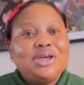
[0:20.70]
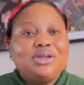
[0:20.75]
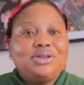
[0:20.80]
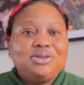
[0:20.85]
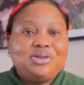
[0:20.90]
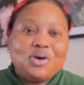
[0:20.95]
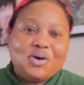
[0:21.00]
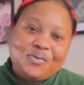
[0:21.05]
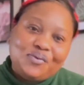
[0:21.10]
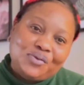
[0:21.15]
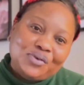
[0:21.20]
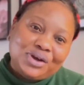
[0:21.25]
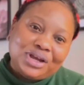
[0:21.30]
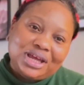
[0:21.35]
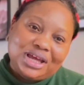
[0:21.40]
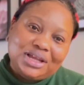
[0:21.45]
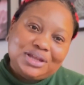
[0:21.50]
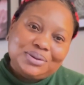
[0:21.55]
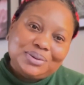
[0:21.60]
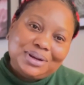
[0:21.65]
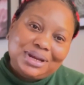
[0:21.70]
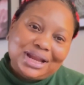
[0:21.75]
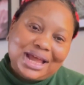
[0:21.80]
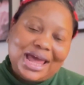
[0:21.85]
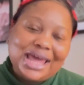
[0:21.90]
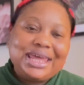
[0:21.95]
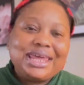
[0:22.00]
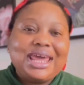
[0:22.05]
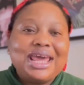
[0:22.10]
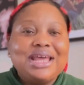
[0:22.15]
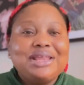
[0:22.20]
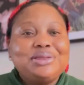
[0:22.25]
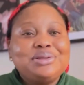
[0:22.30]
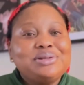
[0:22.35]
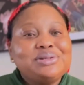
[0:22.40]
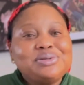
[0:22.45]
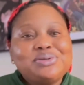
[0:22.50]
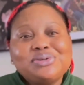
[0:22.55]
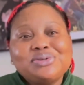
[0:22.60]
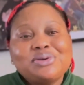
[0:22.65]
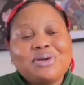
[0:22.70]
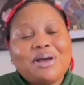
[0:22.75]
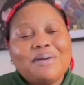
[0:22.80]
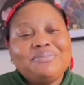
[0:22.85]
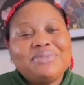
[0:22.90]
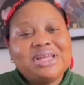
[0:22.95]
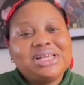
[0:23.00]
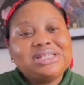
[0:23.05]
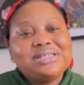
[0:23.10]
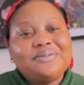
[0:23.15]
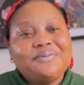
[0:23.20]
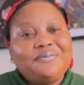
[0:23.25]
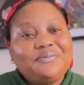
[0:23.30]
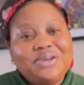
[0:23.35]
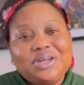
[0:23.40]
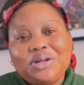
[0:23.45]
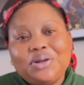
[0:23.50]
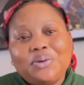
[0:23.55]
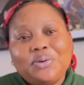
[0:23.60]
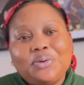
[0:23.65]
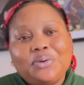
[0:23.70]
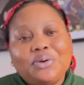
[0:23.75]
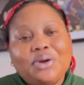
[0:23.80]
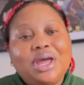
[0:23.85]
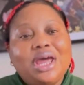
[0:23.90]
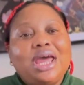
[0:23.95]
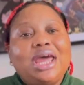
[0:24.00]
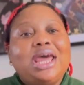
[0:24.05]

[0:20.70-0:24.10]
don't forget to like and to subscribe this video.